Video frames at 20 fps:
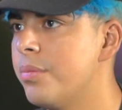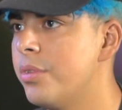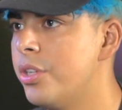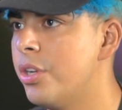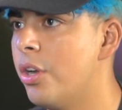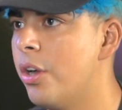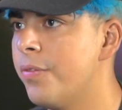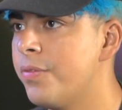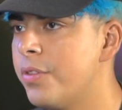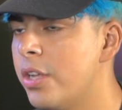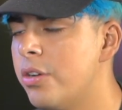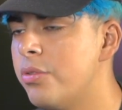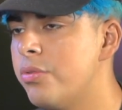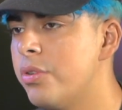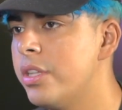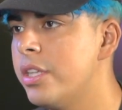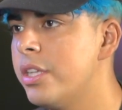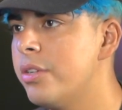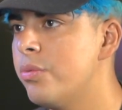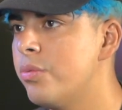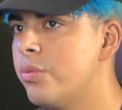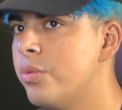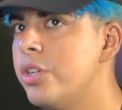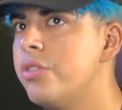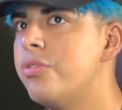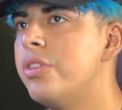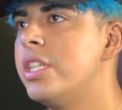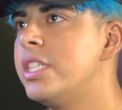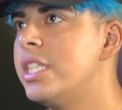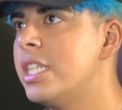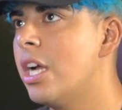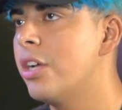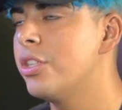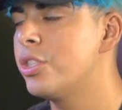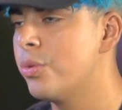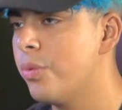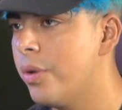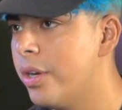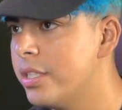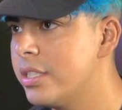If they're really reaching out
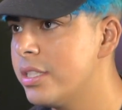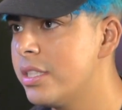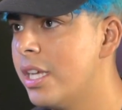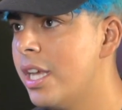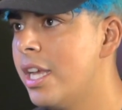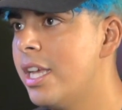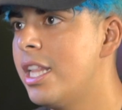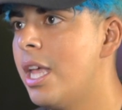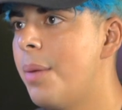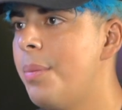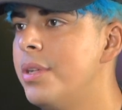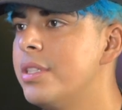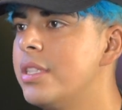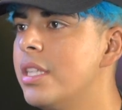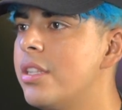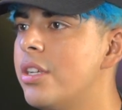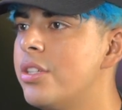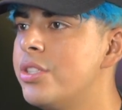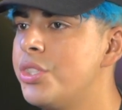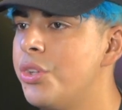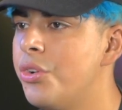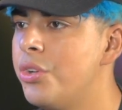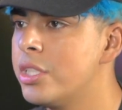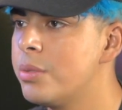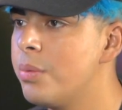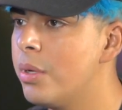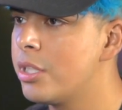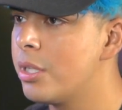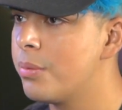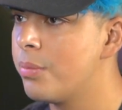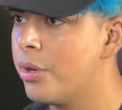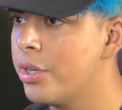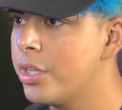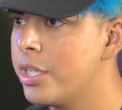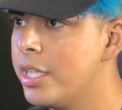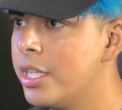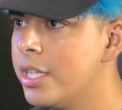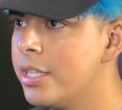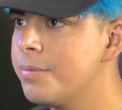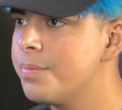to us, that means that they're serious about their
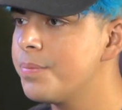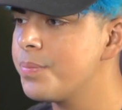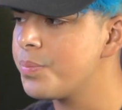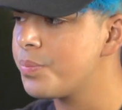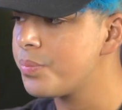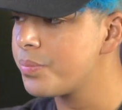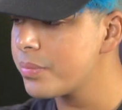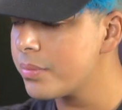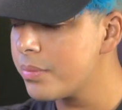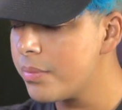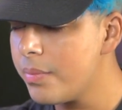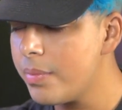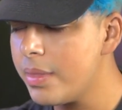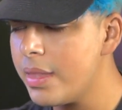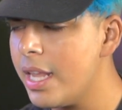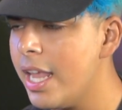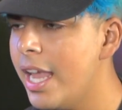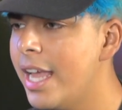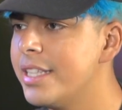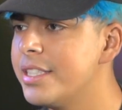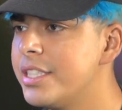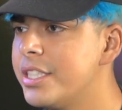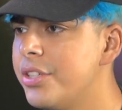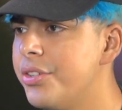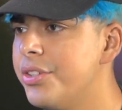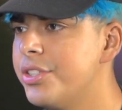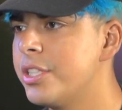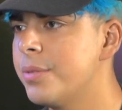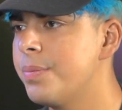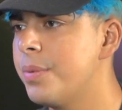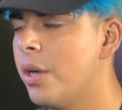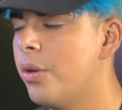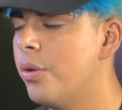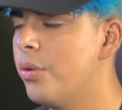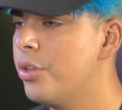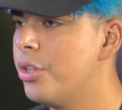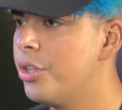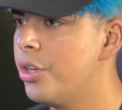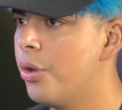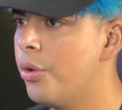marketing and serious
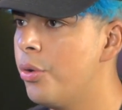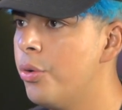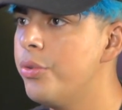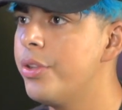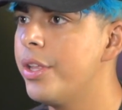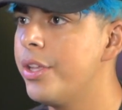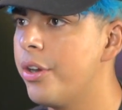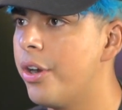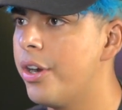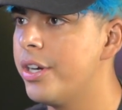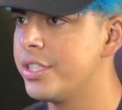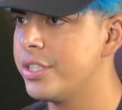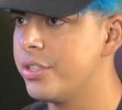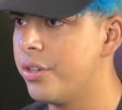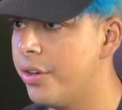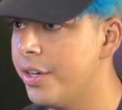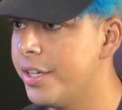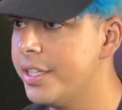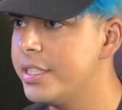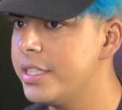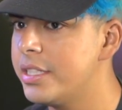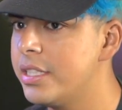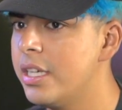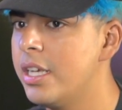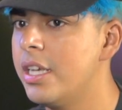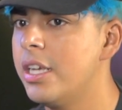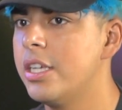about, who they are as an artist.